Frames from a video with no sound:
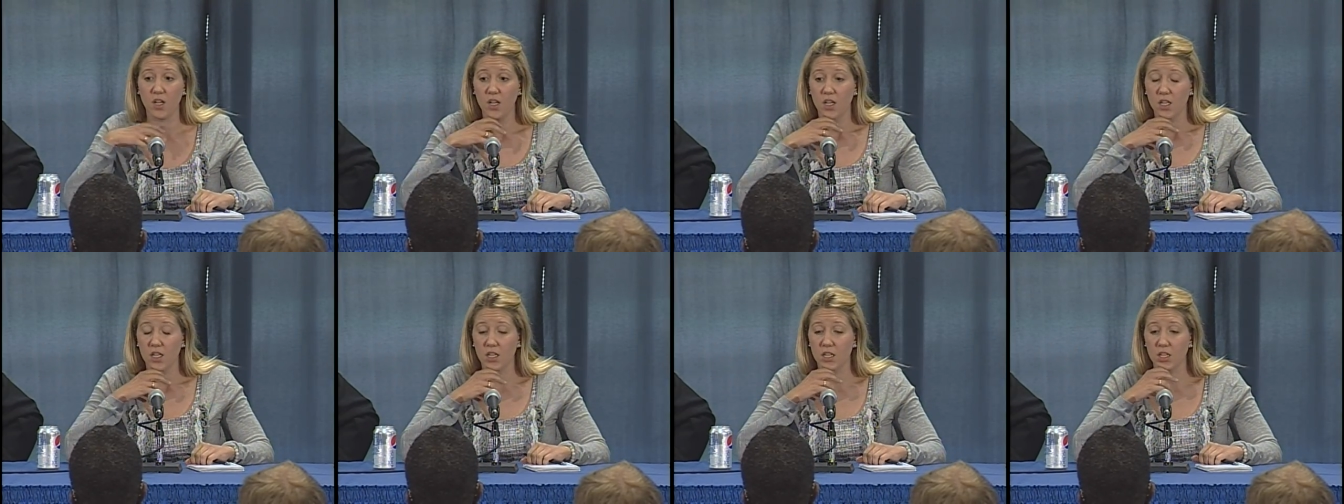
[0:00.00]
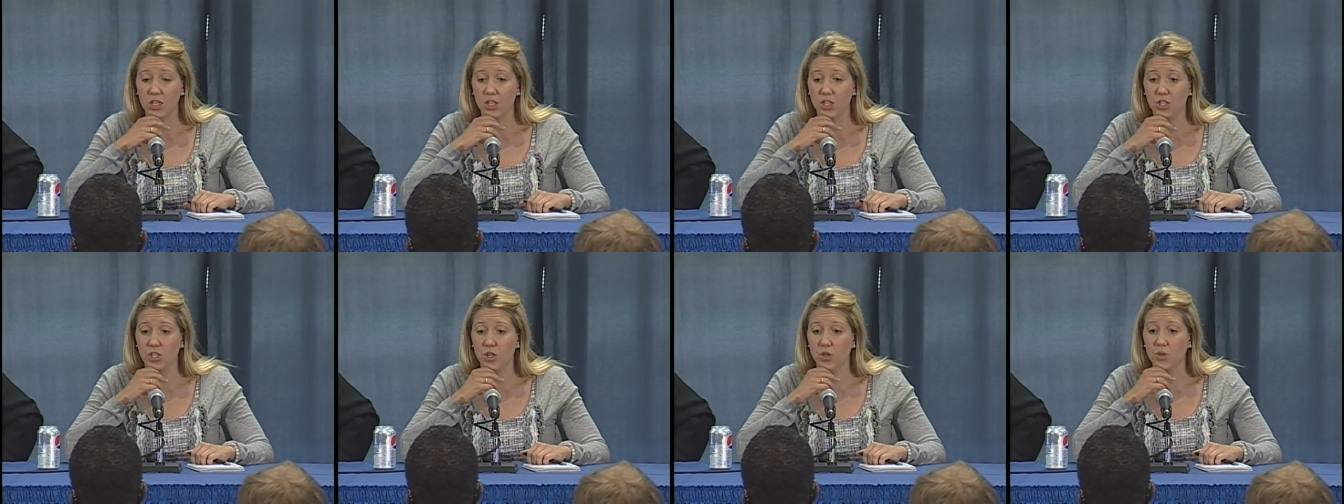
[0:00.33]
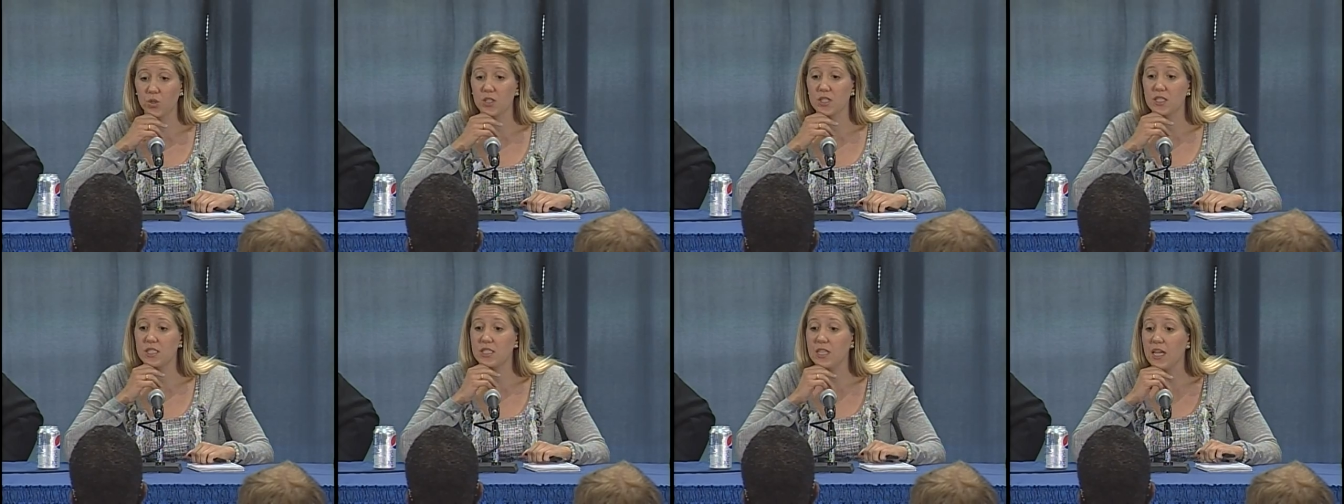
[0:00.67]
you know
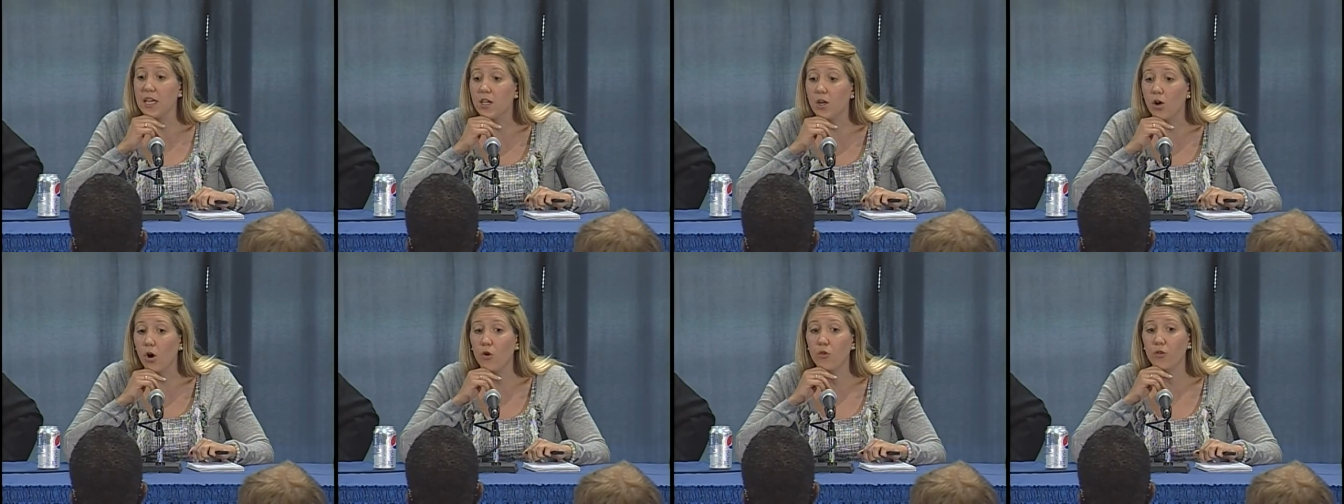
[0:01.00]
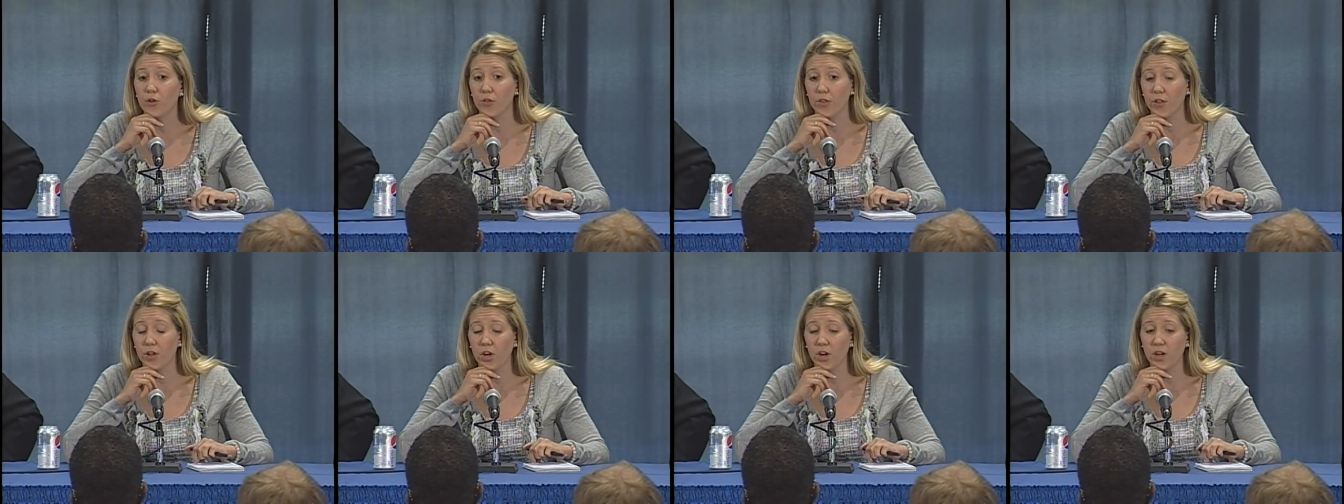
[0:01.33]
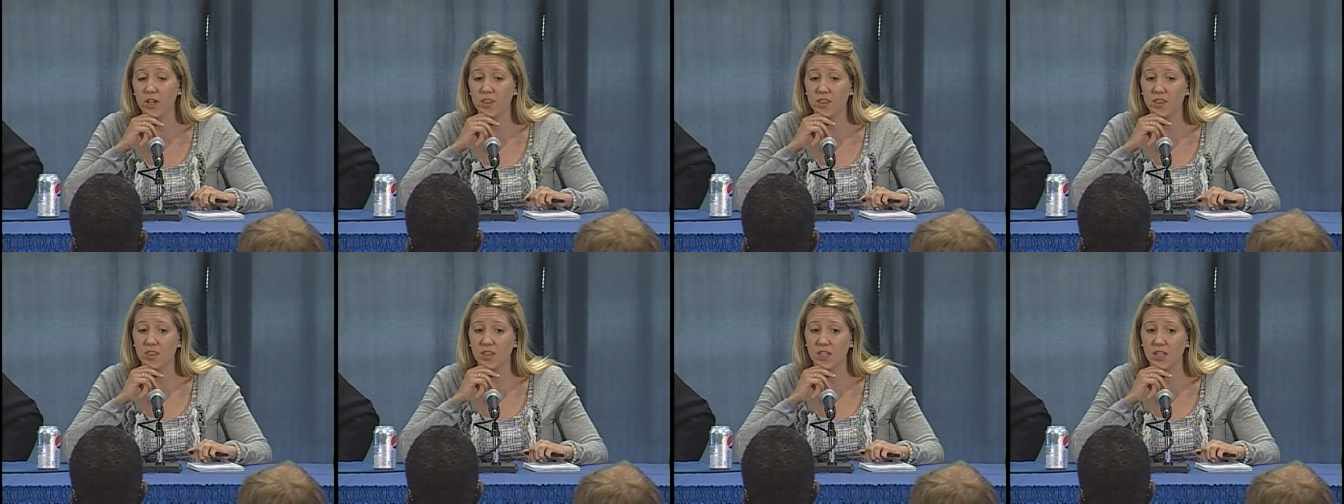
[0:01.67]
take over there i
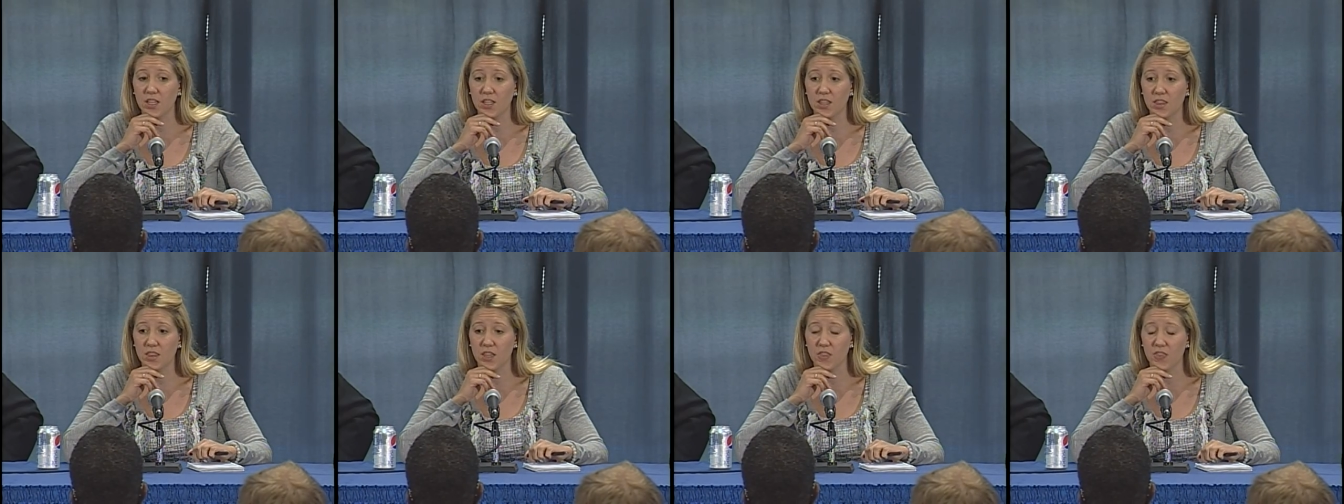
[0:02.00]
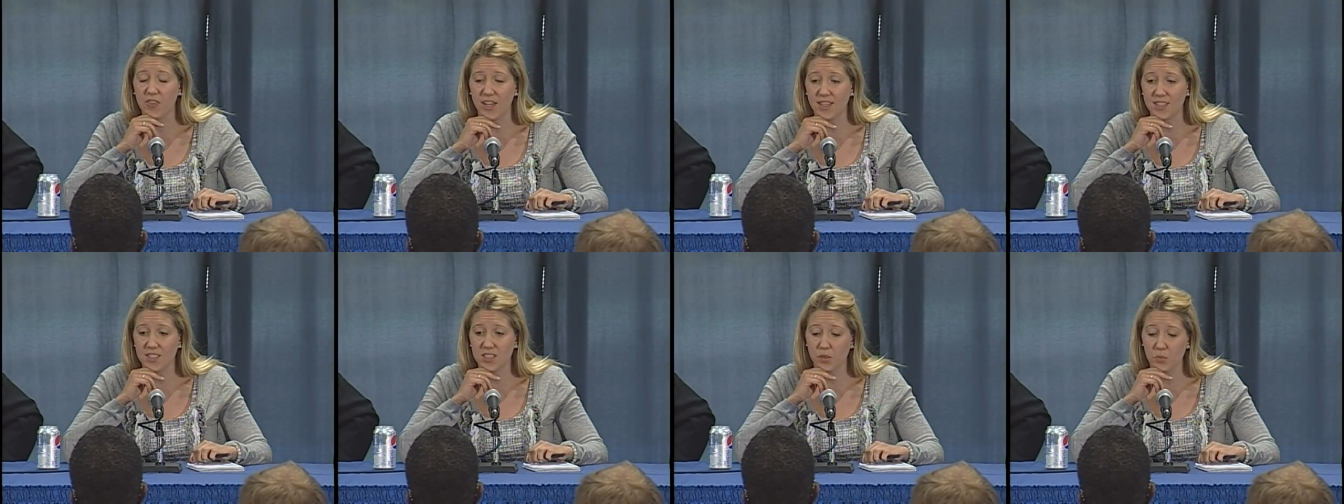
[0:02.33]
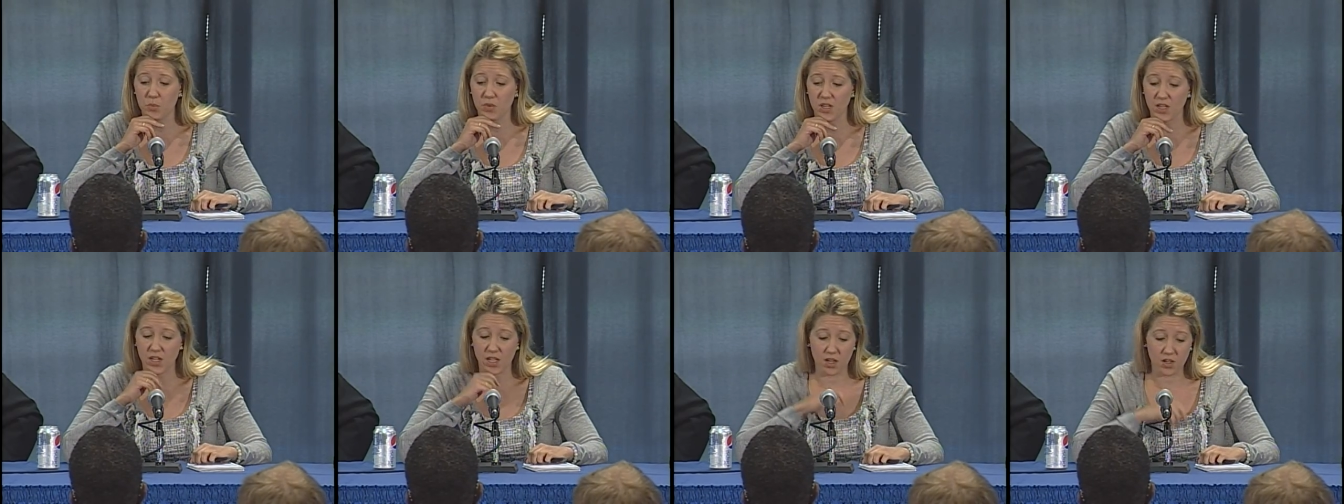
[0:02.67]
think that that's
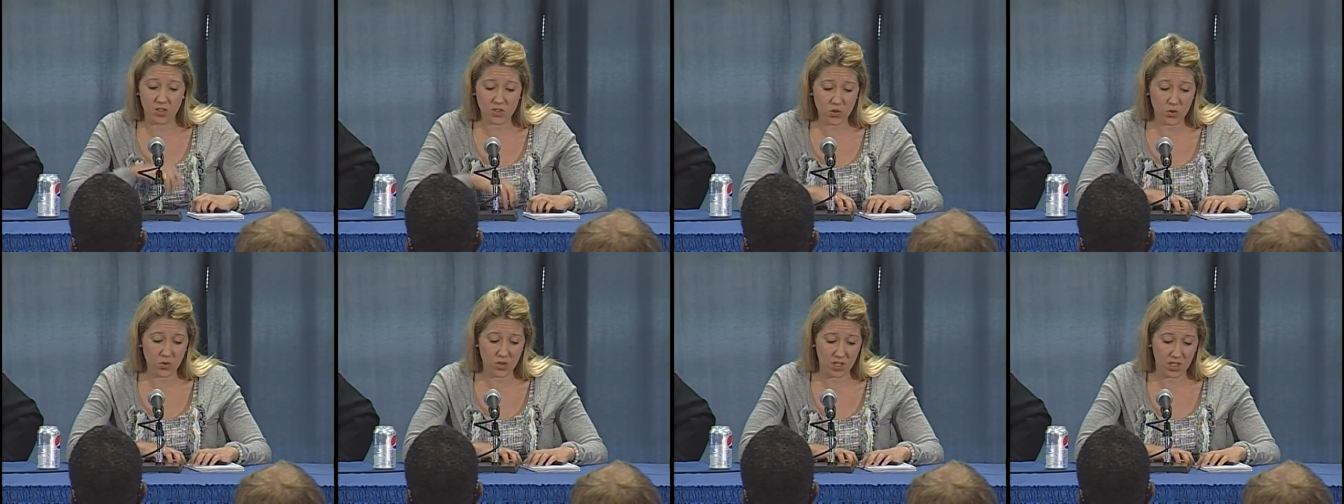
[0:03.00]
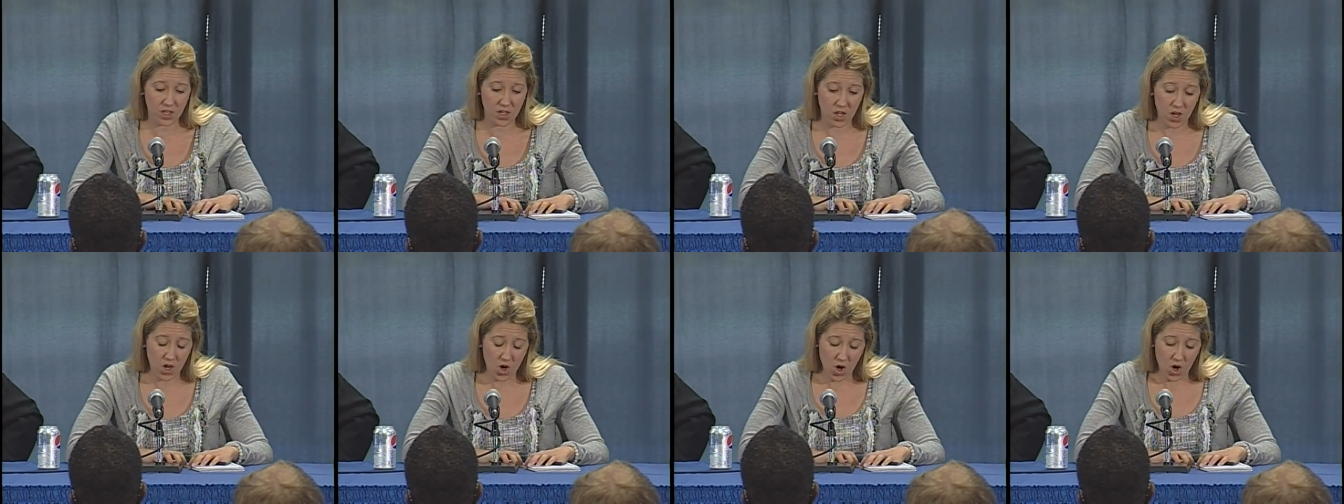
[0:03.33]
something i also think